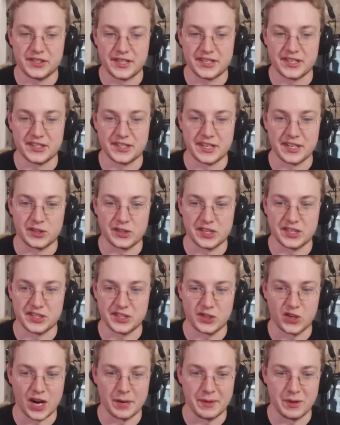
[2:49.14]
This is this is
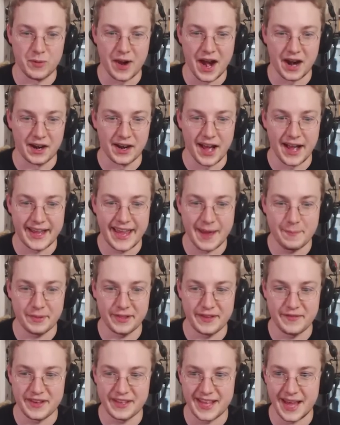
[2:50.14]
this is incredibly rare. I
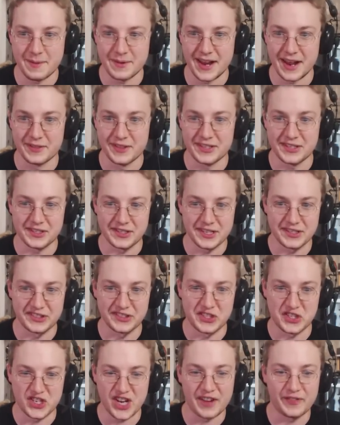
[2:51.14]
can't believe he came down. This is
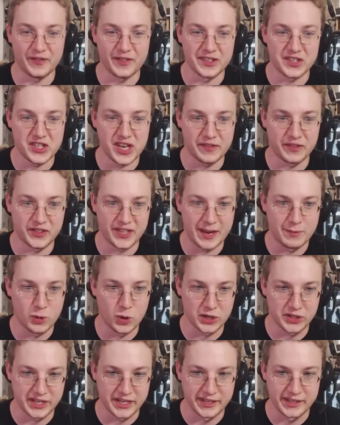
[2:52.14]
this is Chef Chef
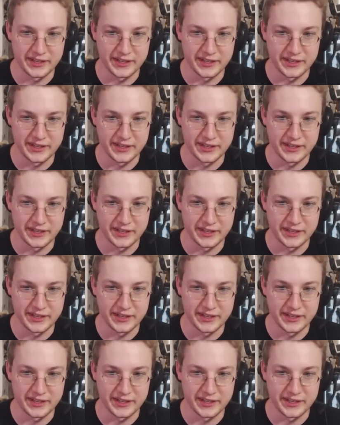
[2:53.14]
Sam